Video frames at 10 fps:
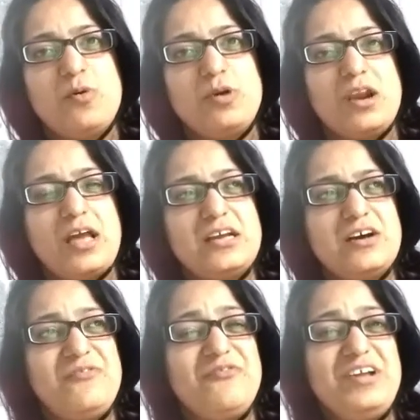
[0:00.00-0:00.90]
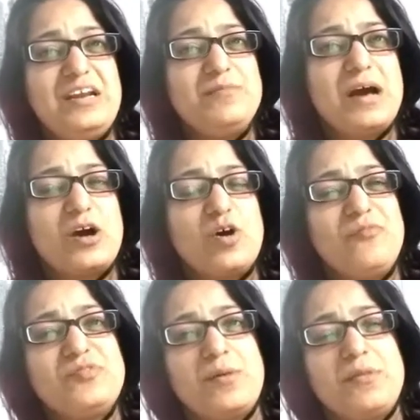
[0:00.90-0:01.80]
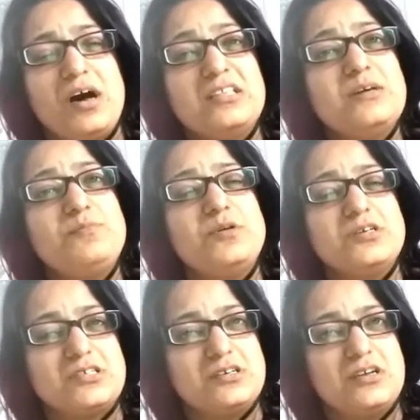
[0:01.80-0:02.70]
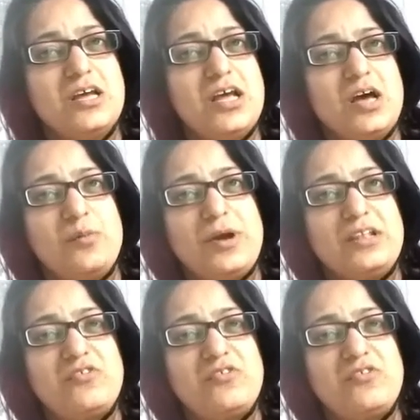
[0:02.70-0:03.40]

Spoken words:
would like a feedback of some other person when